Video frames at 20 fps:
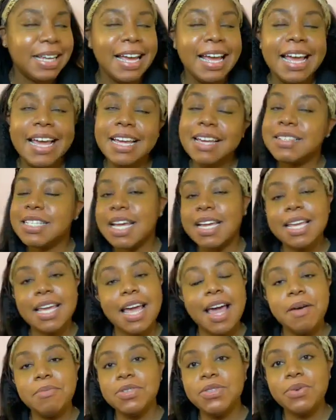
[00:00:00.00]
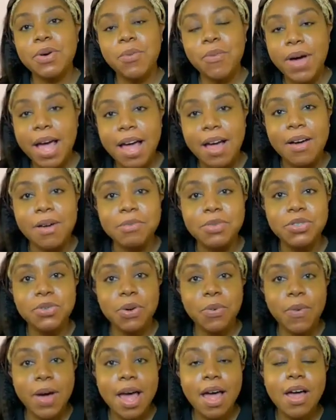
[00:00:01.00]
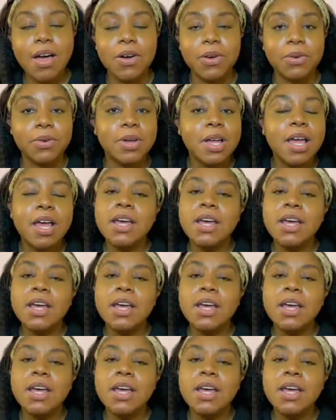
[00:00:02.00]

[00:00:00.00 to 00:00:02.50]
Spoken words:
He's like, "Yeah, I'm doing well.